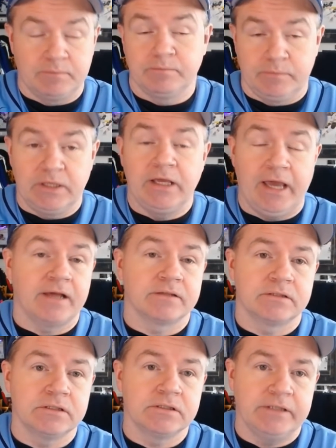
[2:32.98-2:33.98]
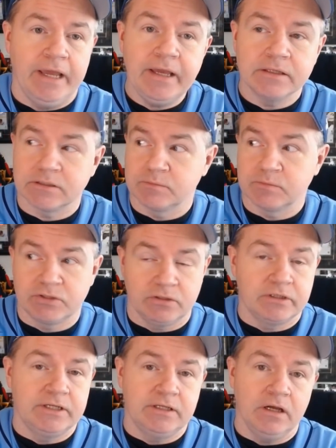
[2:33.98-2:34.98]
He has his days. I'm sure
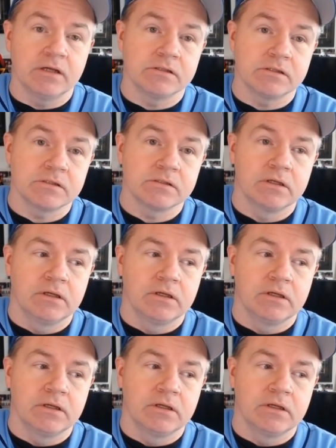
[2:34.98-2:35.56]
he does.